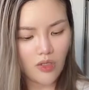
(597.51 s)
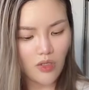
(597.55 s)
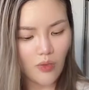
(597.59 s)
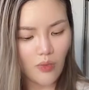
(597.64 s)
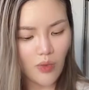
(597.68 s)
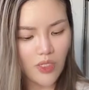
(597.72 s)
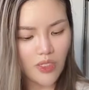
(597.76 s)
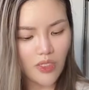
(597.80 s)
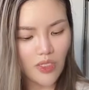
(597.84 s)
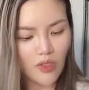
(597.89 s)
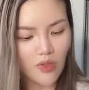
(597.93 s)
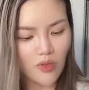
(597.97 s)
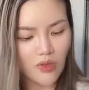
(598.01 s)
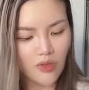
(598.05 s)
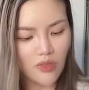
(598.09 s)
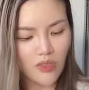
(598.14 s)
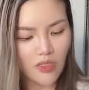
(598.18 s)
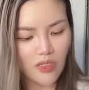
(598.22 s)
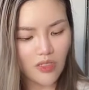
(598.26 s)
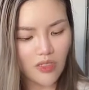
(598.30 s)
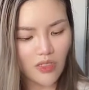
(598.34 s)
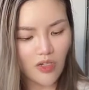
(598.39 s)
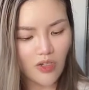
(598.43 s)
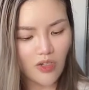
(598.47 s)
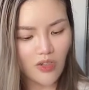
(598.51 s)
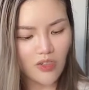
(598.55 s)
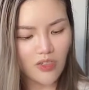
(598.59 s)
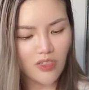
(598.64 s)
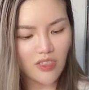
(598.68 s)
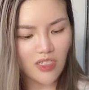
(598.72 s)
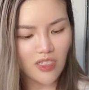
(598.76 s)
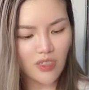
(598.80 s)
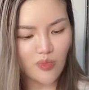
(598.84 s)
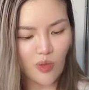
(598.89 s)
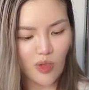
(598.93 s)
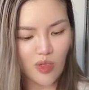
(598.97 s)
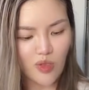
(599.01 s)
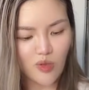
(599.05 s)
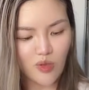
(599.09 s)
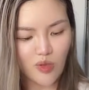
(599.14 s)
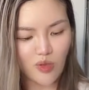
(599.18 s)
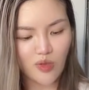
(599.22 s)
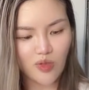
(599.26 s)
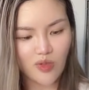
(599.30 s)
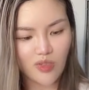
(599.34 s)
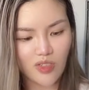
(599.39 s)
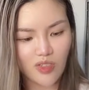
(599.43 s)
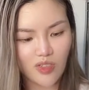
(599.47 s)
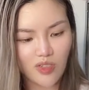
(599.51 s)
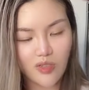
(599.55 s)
once I use this, I only got 6 months to use it.